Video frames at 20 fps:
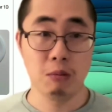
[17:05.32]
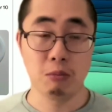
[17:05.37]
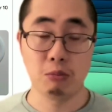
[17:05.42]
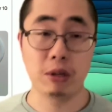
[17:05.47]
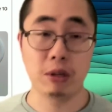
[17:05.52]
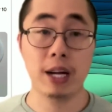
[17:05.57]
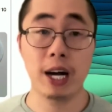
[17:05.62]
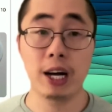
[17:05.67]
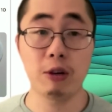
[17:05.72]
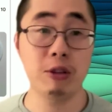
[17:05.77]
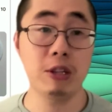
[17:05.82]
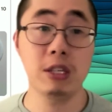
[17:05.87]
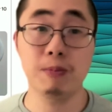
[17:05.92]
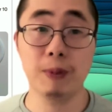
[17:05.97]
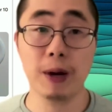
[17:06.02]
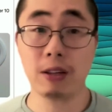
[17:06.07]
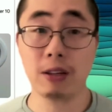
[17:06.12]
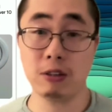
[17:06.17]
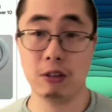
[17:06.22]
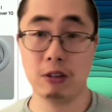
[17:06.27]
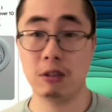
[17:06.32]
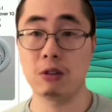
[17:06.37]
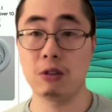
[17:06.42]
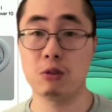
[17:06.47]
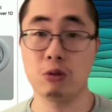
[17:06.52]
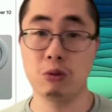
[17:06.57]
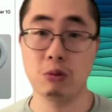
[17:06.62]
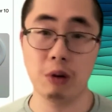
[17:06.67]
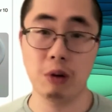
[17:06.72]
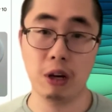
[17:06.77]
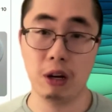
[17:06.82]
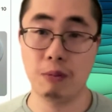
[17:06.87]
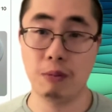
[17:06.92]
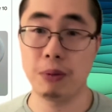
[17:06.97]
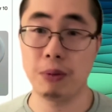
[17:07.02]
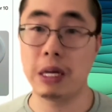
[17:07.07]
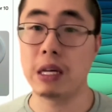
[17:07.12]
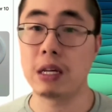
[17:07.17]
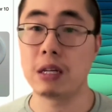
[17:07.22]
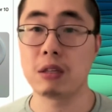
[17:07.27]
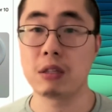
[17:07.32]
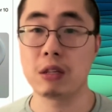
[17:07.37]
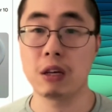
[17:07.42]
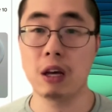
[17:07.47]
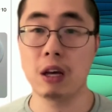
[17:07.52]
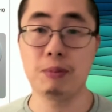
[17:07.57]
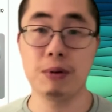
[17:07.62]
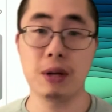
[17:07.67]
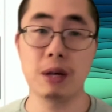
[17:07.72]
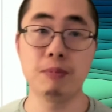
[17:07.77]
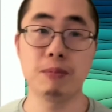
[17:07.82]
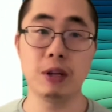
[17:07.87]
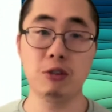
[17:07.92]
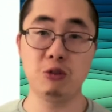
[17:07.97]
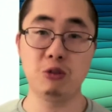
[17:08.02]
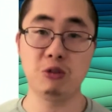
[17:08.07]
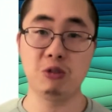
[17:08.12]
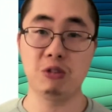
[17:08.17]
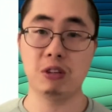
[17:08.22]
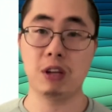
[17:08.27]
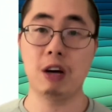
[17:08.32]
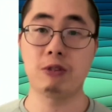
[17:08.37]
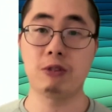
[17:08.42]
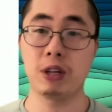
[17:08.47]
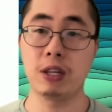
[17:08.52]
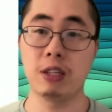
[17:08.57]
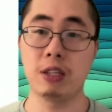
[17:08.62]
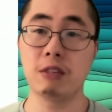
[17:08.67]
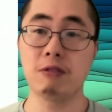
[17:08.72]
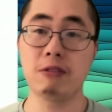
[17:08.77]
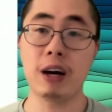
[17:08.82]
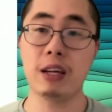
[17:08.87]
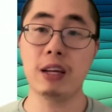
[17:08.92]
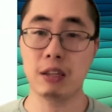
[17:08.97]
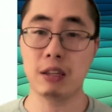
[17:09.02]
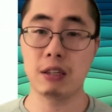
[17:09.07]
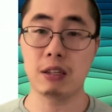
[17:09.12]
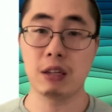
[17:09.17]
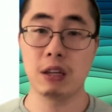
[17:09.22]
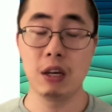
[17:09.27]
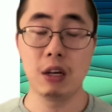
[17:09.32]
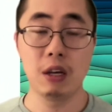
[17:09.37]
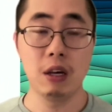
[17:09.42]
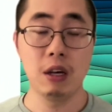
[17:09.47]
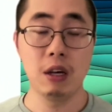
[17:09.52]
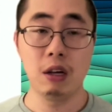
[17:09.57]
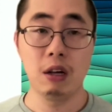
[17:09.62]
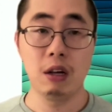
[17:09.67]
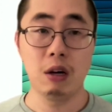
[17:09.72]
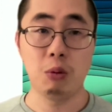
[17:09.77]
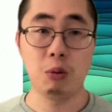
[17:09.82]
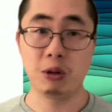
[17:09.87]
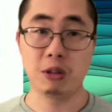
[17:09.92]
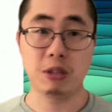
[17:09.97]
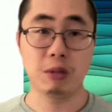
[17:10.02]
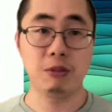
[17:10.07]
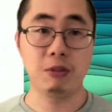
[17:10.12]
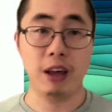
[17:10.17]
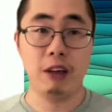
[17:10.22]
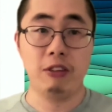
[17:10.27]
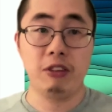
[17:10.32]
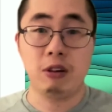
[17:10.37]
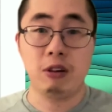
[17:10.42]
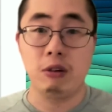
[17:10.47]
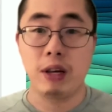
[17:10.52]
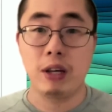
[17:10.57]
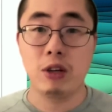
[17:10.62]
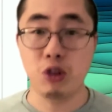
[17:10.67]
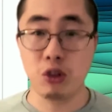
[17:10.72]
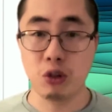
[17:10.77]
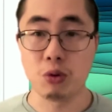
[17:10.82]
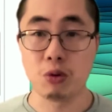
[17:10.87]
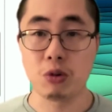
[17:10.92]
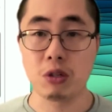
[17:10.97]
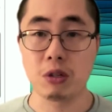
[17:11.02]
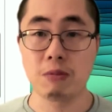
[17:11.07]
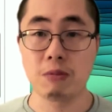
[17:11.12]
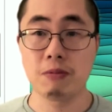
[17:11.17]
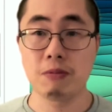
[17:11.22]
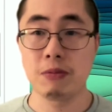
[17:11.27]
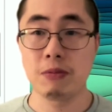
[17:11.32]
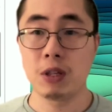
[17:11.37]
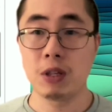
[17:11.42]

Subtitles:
bring IoT Inspector to Airbnbs to discover hidden devices, or some of the ethical issues?